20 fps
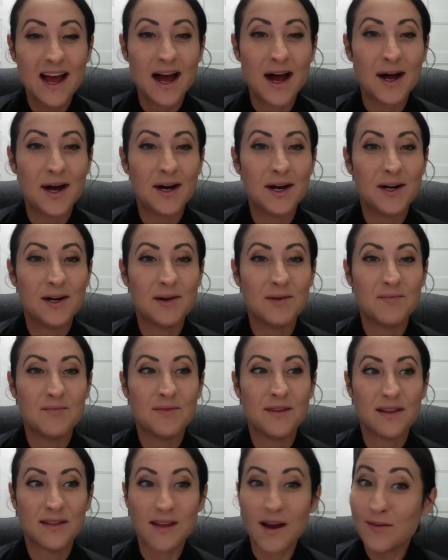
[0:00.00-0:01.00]

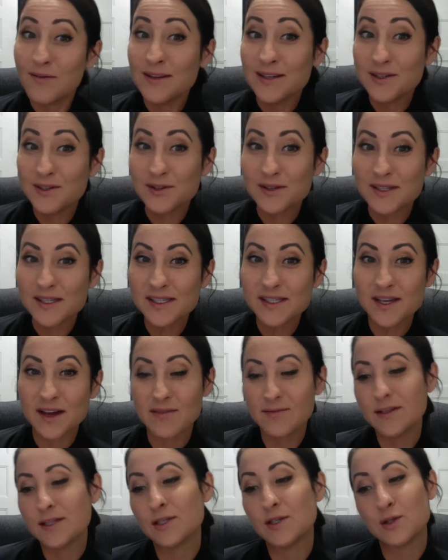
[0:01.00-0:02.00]
the love interest
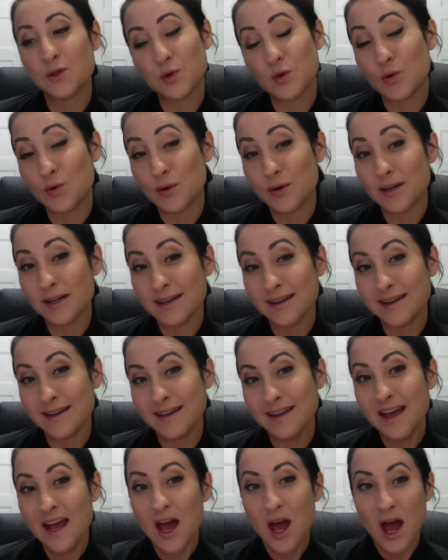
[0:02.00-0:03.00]
of the
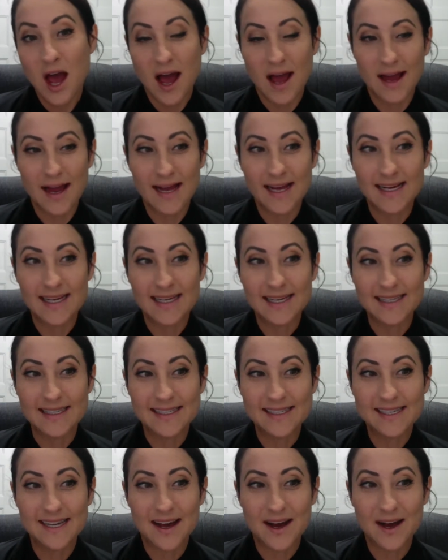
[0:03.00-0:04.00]
story, and